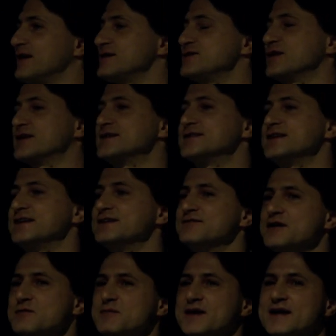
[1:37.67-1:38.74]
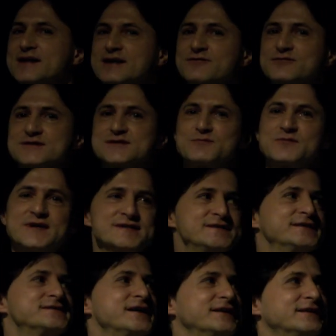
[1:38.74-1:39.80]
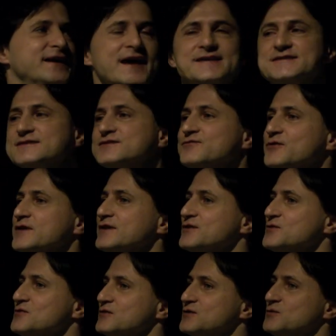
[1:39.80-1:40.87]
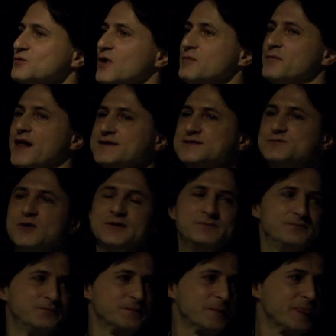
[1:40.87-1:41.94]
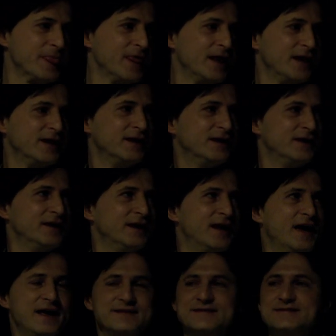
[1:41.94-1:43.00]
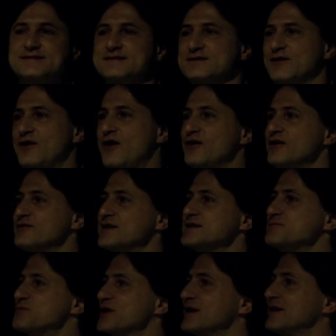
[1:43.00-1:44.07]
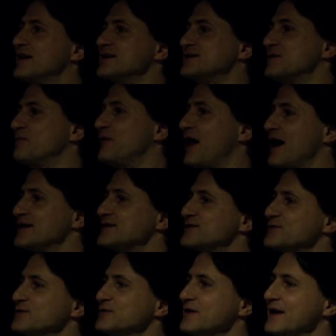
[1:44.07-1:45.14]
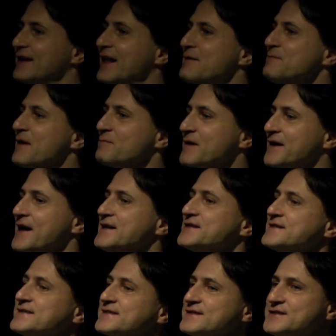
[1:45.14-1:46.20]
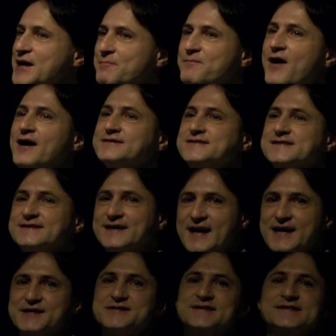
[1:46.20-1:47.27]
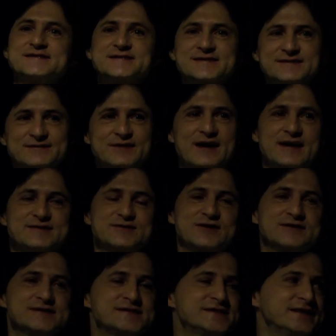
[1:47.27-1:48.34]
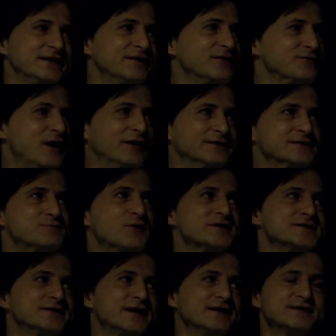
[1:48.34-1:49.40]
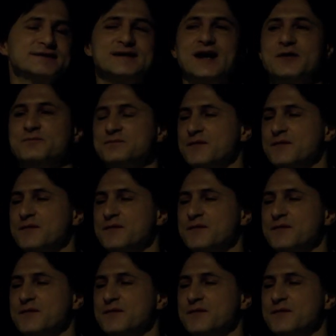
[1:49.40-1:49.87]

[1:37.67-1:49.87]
As you can see in the very beginning, for some reason, it said the answer is 42 to 1 plus 1. And all of this brittleness applies to LLM applications and chatbots and agents, as you're going to see throughout this presentation now.